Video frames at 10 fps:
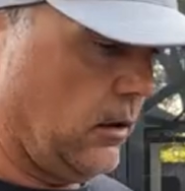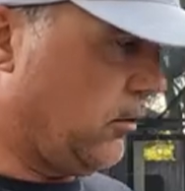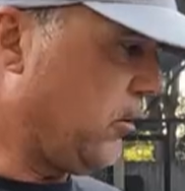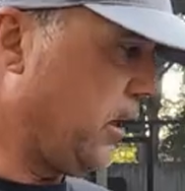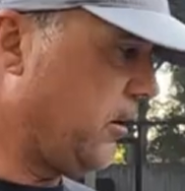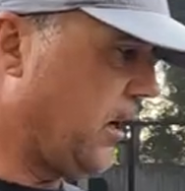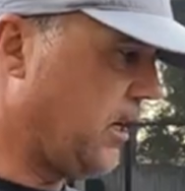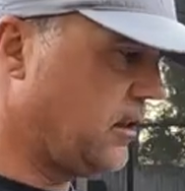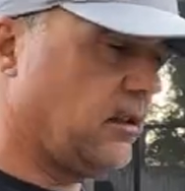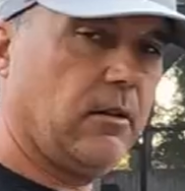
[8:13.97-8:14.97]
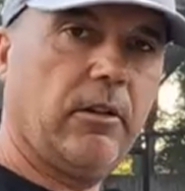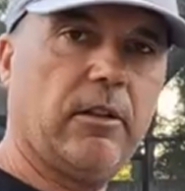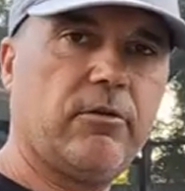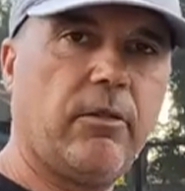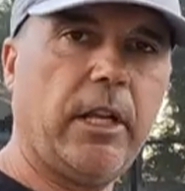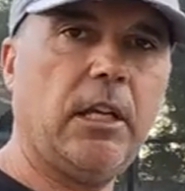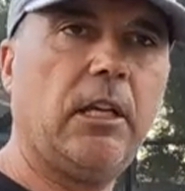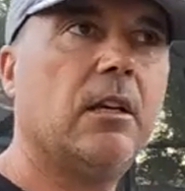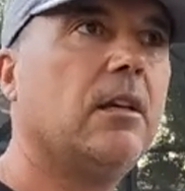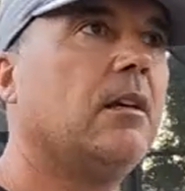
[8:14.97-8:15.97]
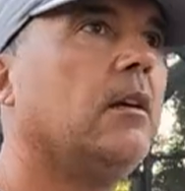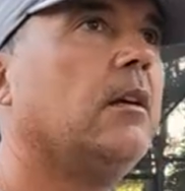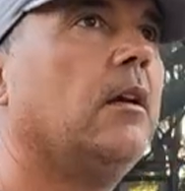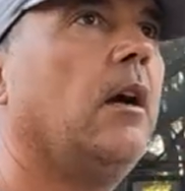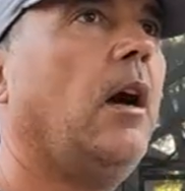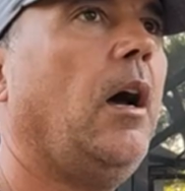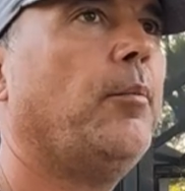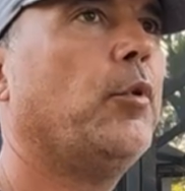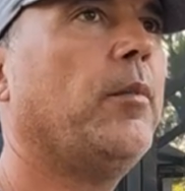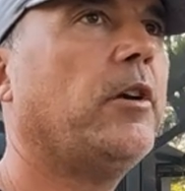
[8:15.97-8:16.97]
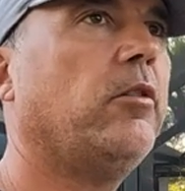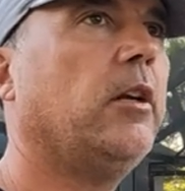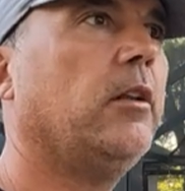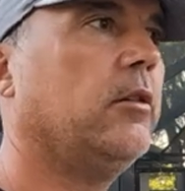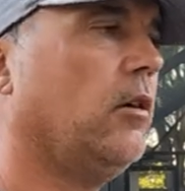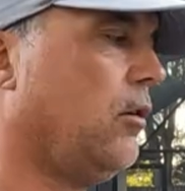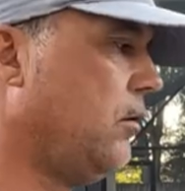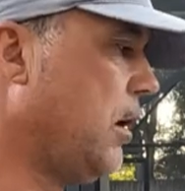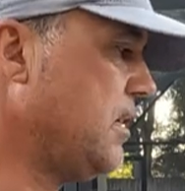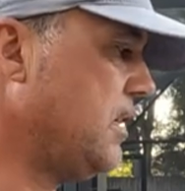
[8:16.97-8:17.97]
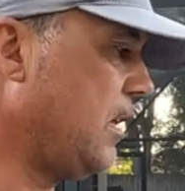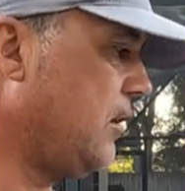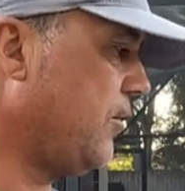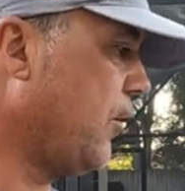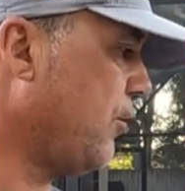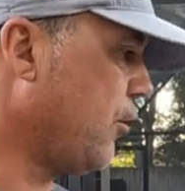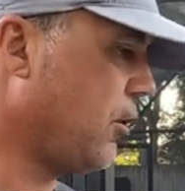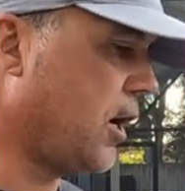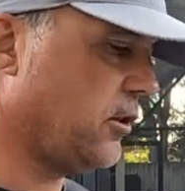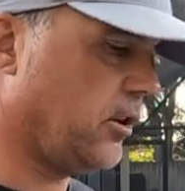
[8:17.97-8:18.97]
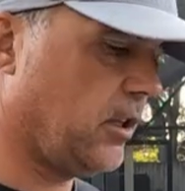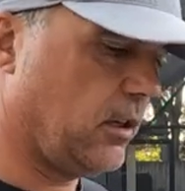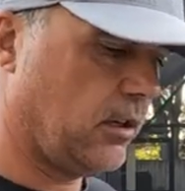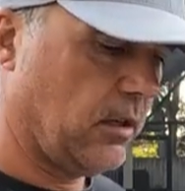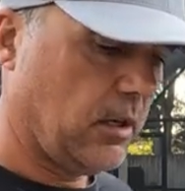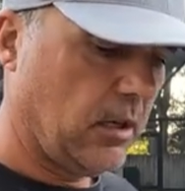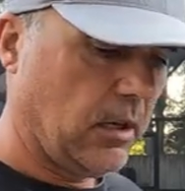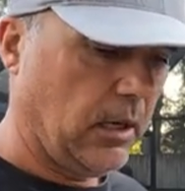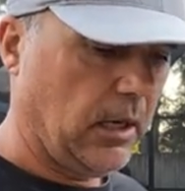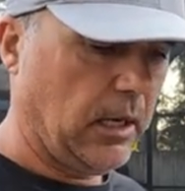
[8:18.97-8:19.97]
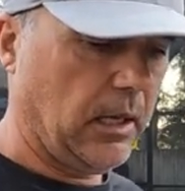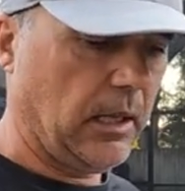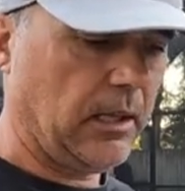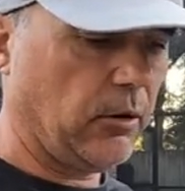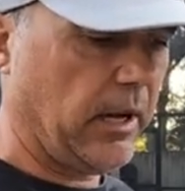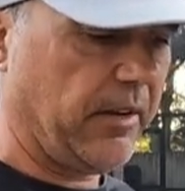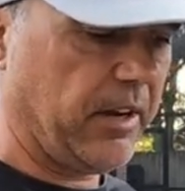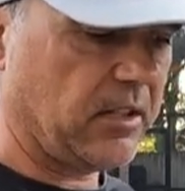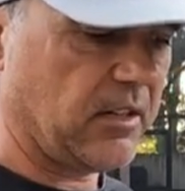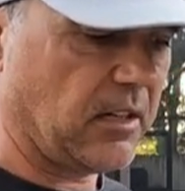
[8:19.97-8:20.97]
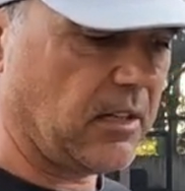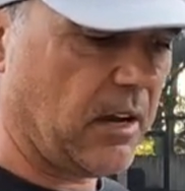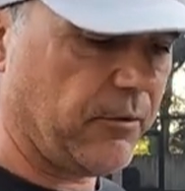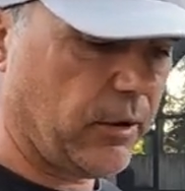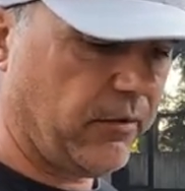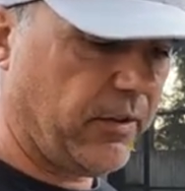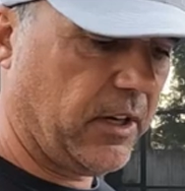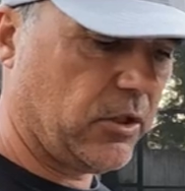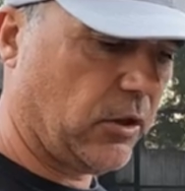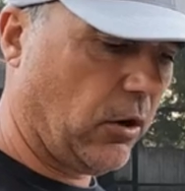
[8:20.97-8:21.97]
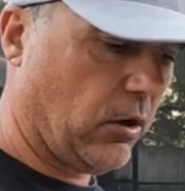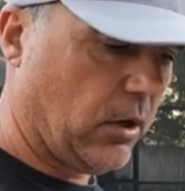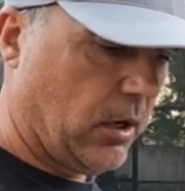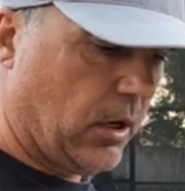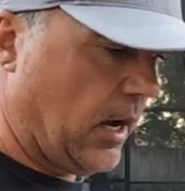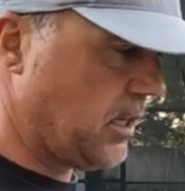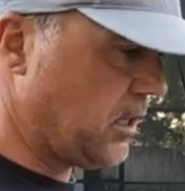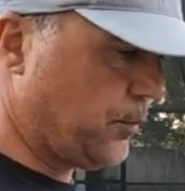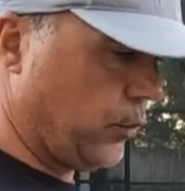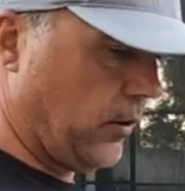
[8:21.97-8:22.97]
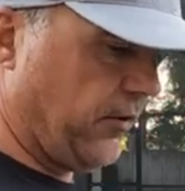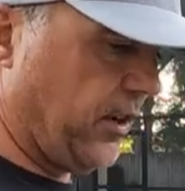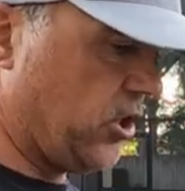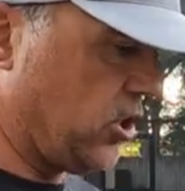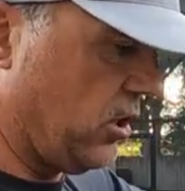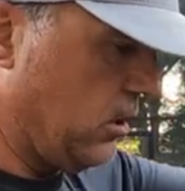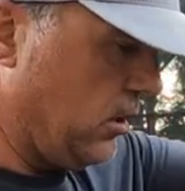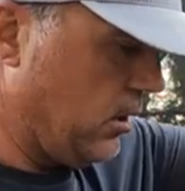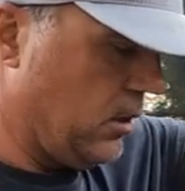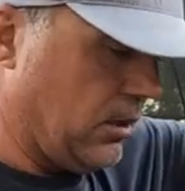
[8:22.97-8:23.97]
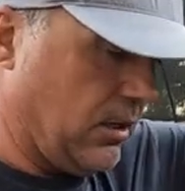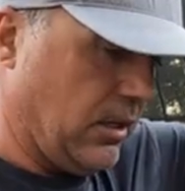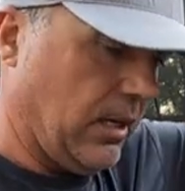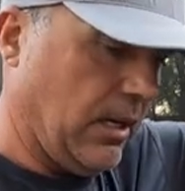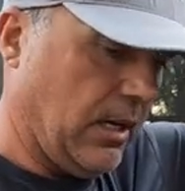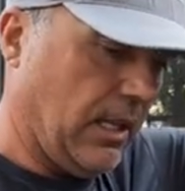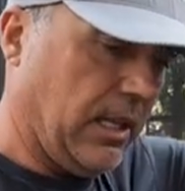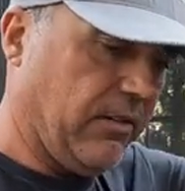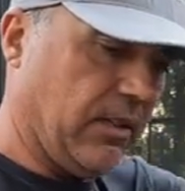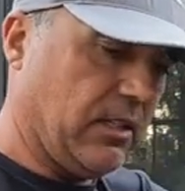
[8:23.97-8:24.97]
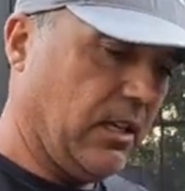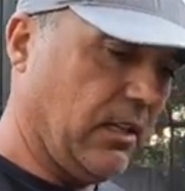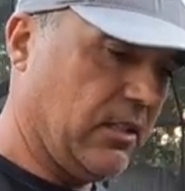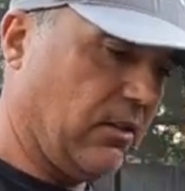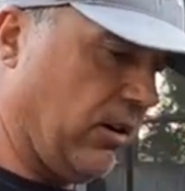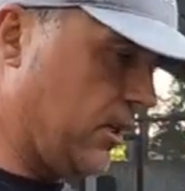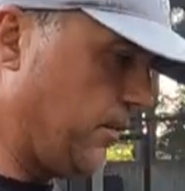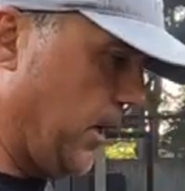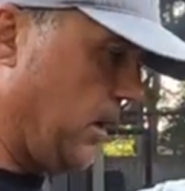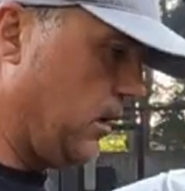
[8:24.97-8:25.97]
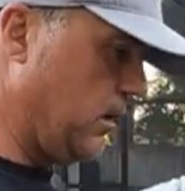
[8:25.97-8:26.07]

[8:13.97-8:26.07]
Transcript: all right you guys grill is ready I put my grill you know I set it for 400 and I don't have exact time for the fish so I just put the fish and leave it till it's crispy